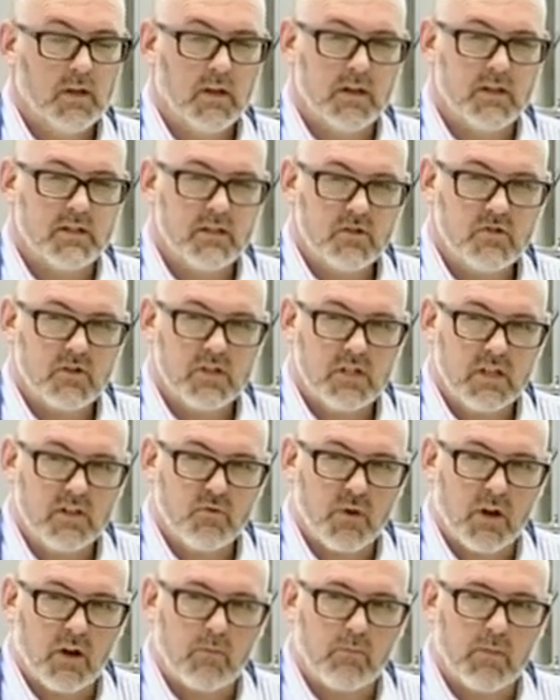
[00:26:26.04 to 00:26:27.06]
It's interesting
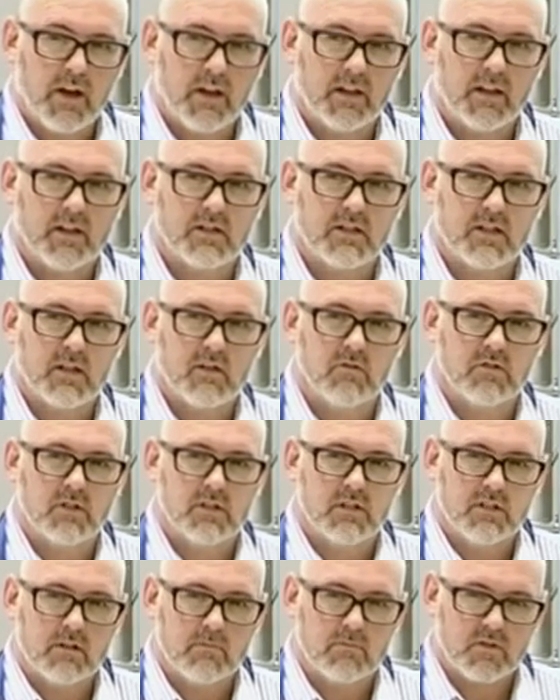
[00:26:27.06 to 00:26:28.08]
if we compared ourselves
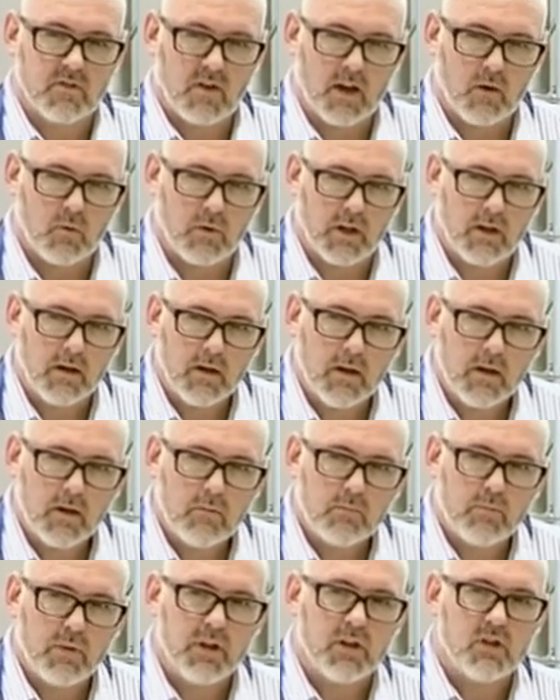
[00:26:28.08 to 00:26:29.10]
in terms of how we
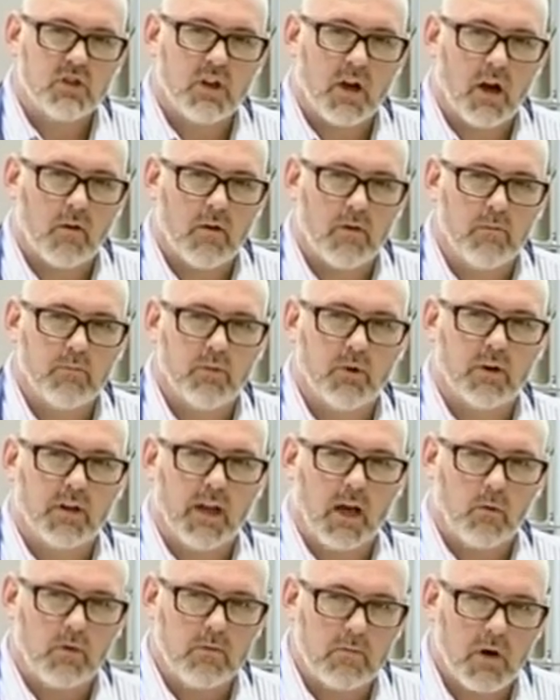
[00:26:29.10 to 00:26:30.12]
pitch our input and
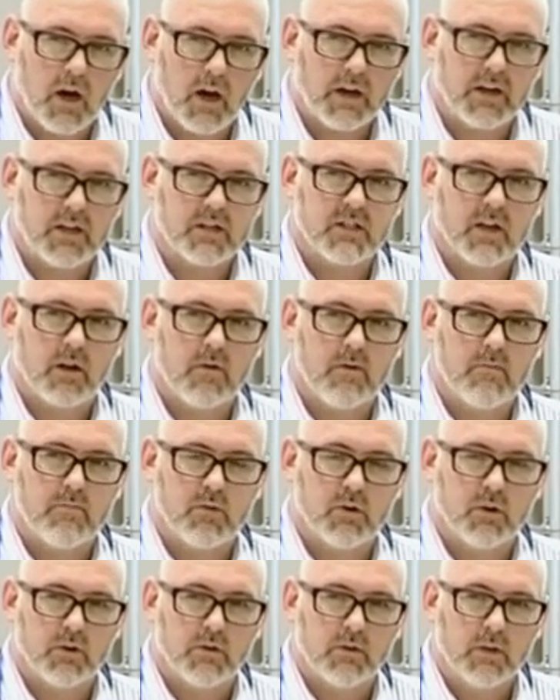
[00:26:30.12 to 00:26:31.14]
how we market our
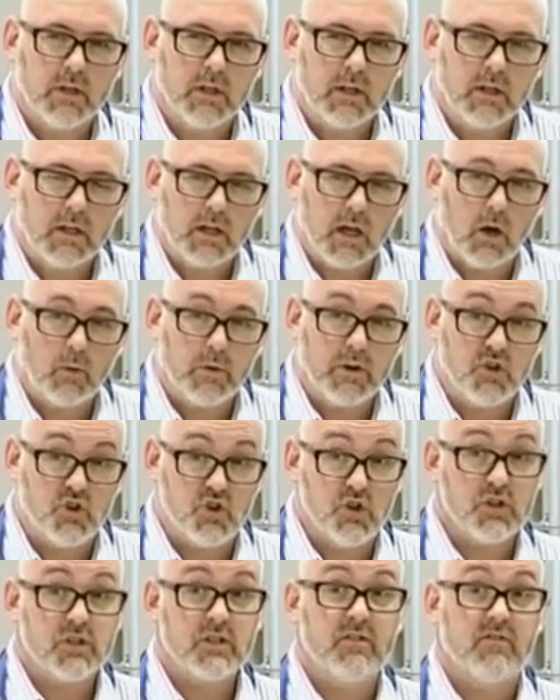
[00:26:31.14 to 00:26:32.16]
input and how we
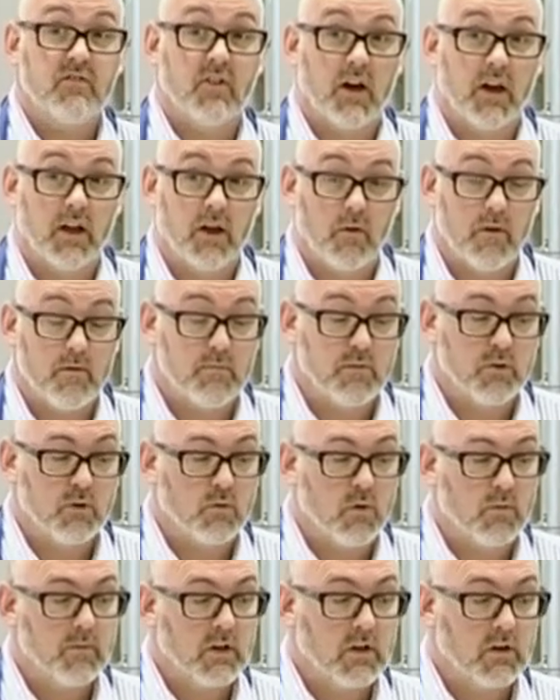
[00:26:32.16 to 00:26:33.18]
justify our input
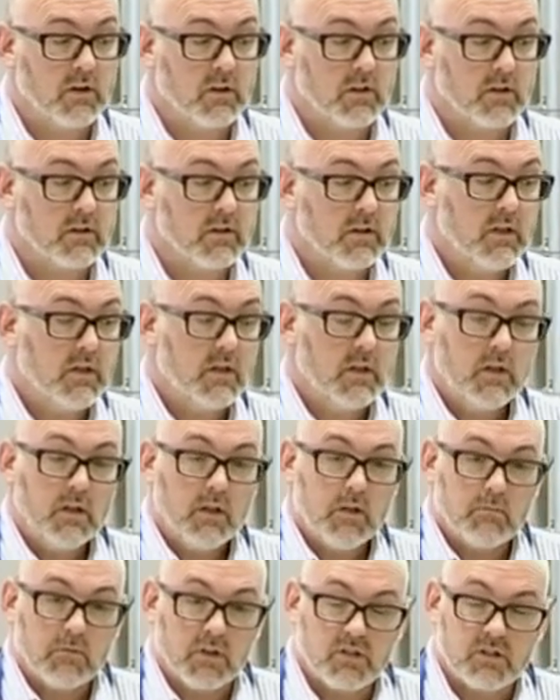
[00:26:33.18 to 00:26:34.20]
when we look at
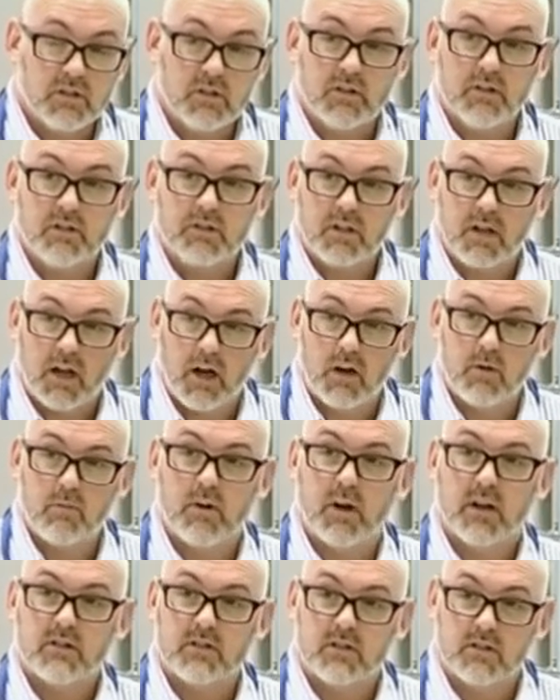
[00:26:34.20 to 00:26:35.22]
masseurs,
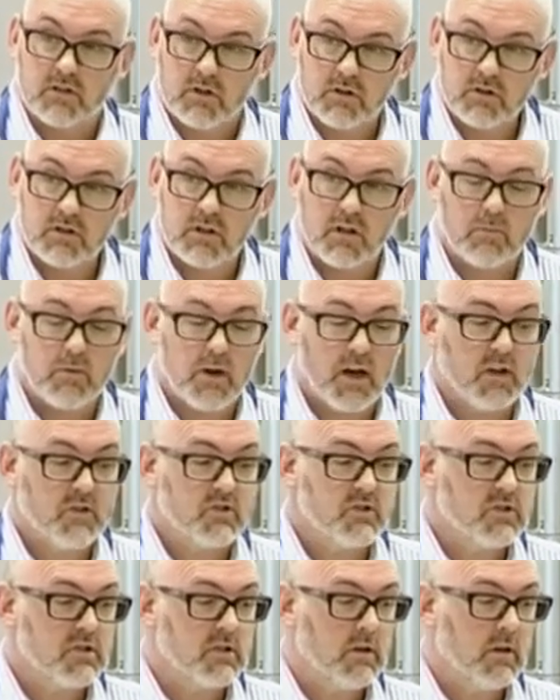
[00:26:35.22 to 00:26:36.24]
chiropractors,
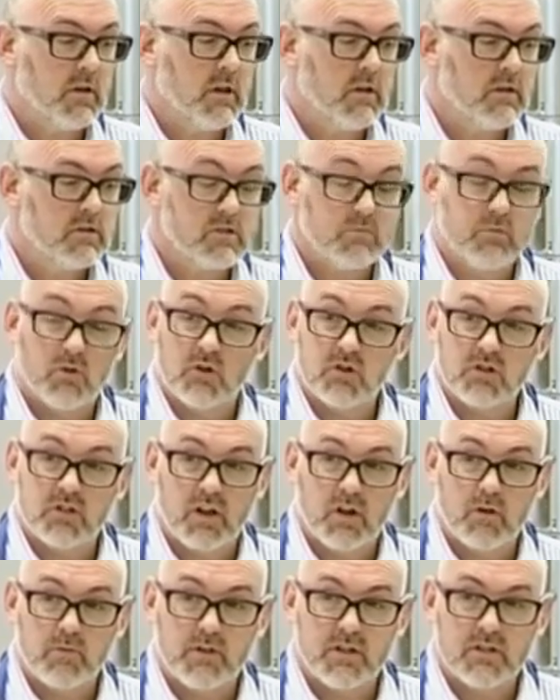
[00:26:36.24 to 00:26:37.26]
osteopaths, sports
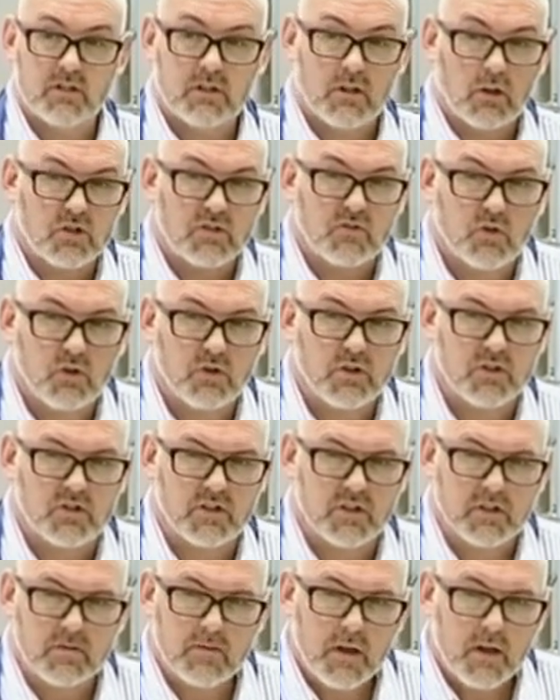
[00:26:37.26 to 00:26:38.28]
therapists, lots of others
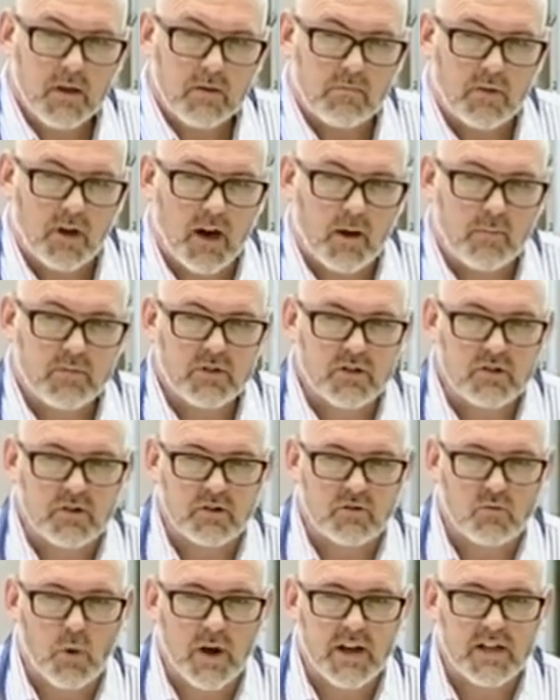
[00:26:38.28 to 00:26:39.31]
that perhaps are
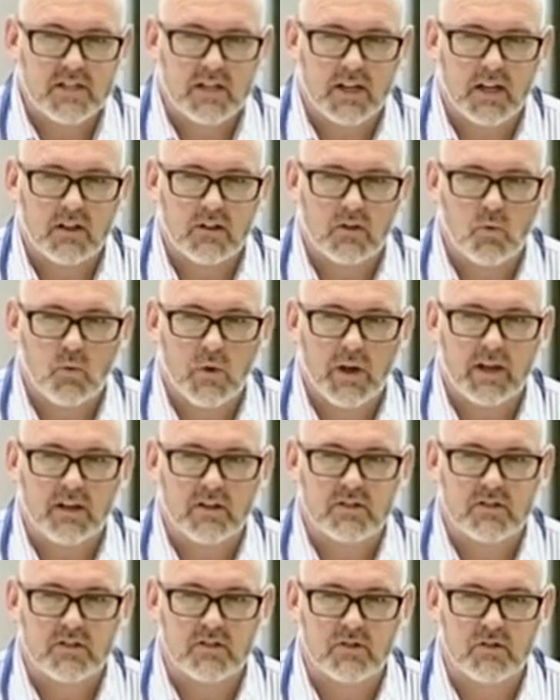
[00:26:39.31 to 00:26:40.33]
sort of waiting in the
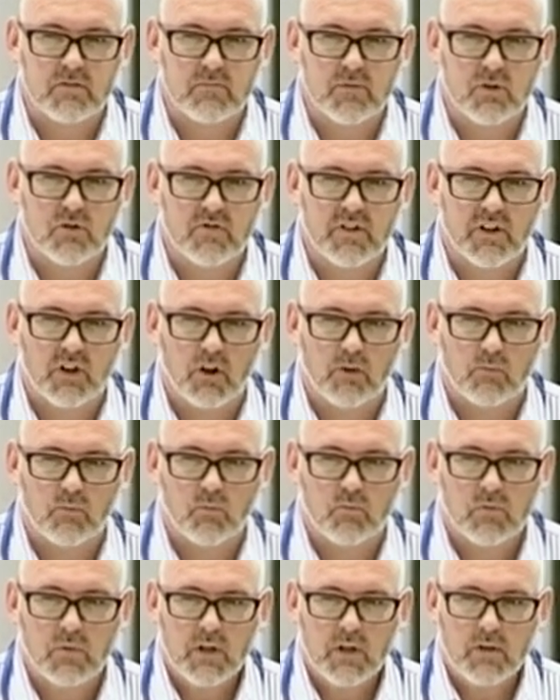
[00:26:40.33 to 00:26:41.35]
wings to sort of move in on
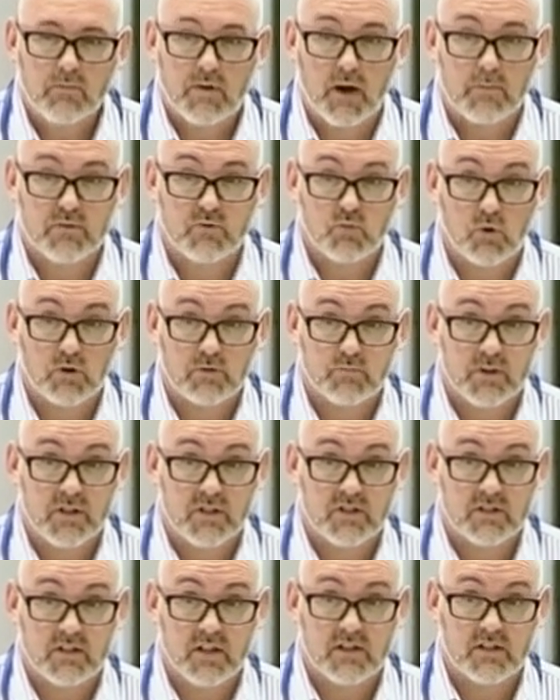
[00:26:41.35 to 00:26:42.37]
perhaps what's
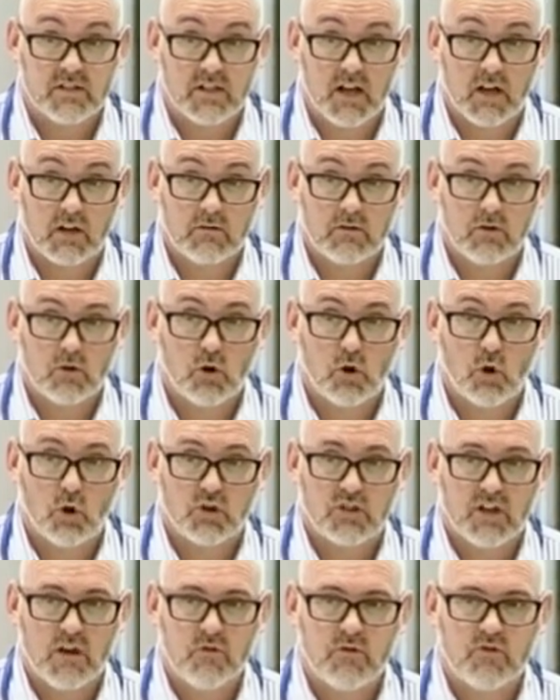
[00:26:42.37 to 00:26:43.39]
been seen as our core
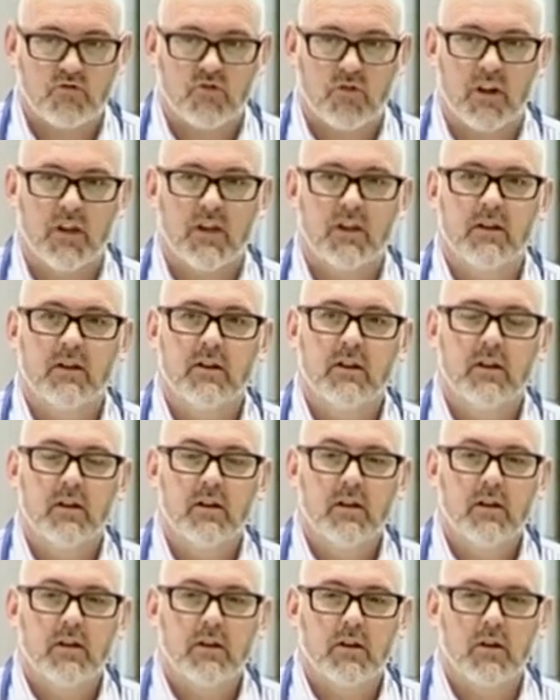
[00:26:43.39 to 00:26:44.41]
territory.
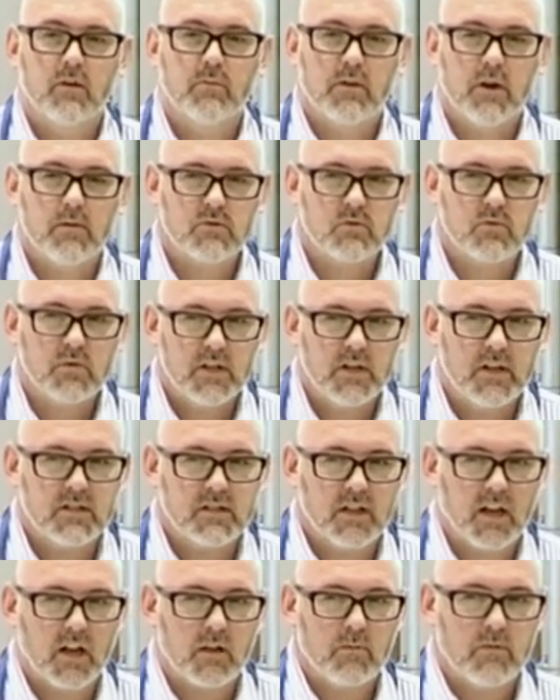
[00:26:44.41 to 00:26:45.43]
Perhaps we need
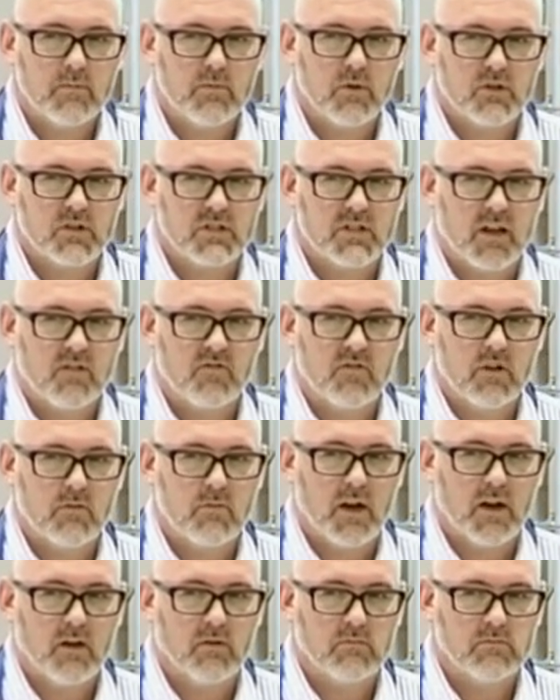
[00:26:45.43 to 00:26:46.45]
to get a little bit more savvy
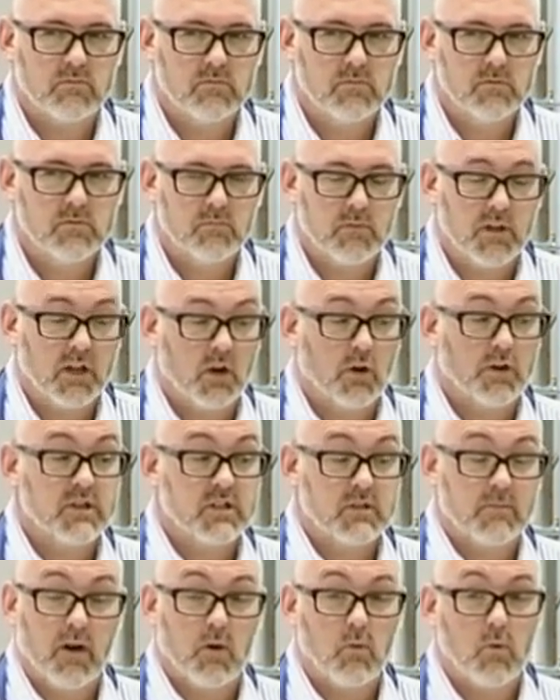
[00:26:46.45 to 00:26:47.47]
about being
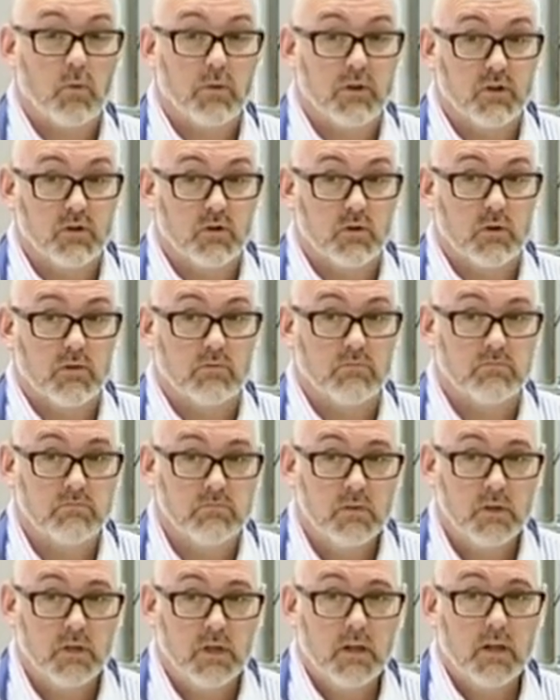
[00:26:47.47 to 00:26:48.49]
honest about what we do and
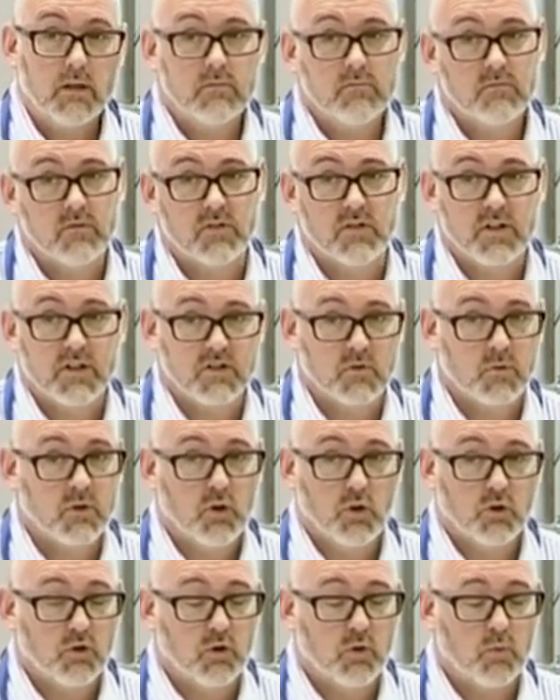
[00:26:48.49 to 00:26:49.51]
the things that we're
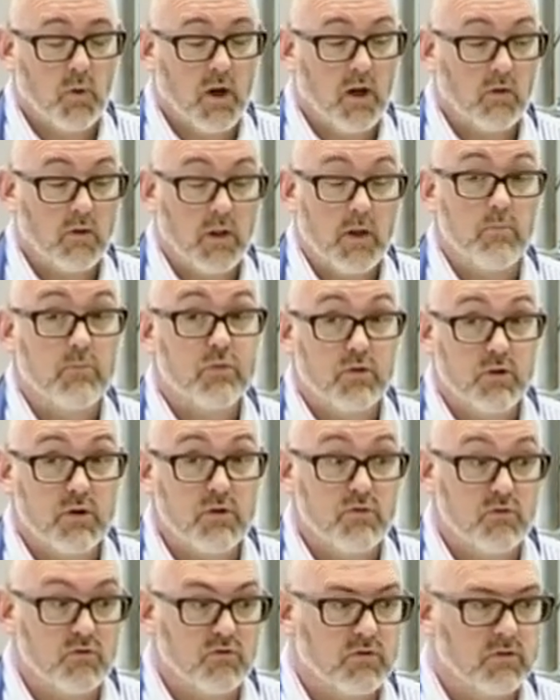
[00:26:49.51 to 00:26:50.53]
not doing well
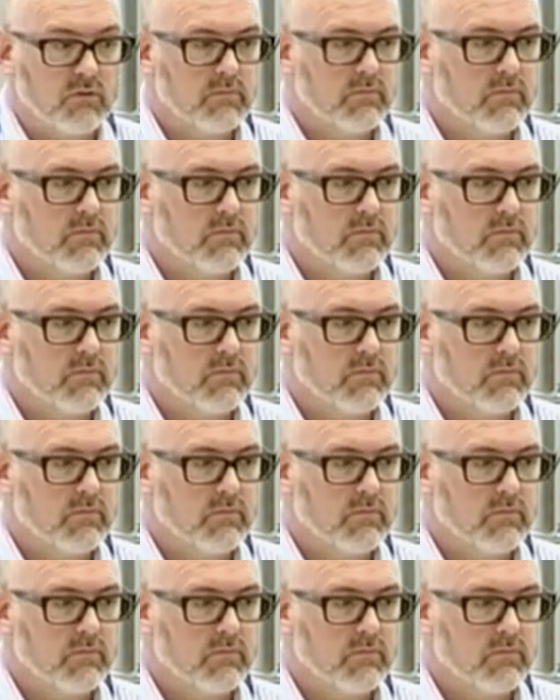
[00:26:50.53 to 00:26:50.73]
improve.